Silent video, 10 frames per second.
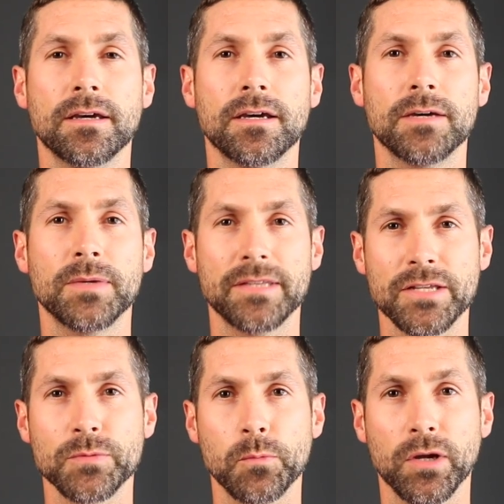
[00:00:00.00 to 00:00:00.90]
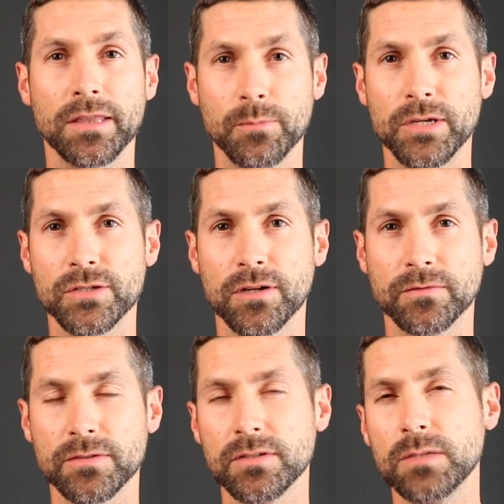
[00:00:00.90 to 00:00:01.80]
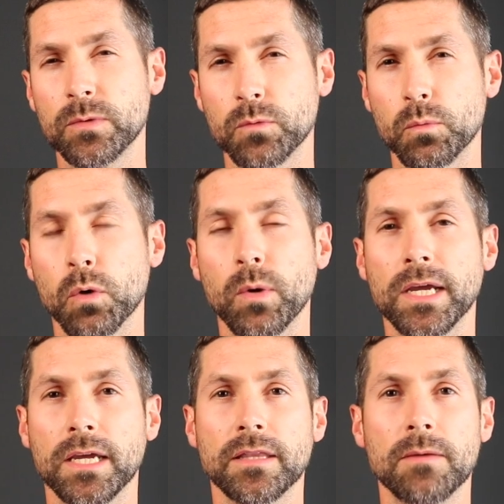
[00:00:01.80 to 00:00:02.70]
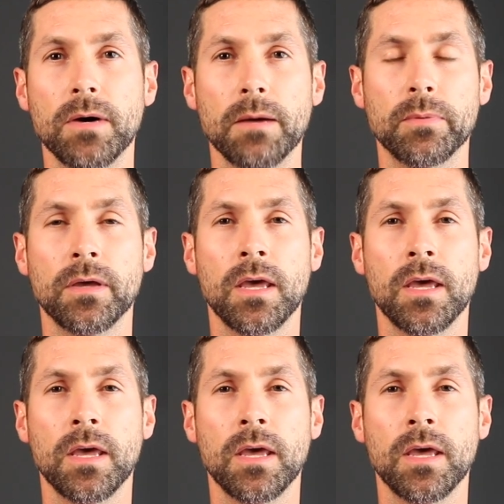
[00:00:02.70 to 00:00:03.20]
and that's when we're getting the patient off to sleep and when we're waking them up.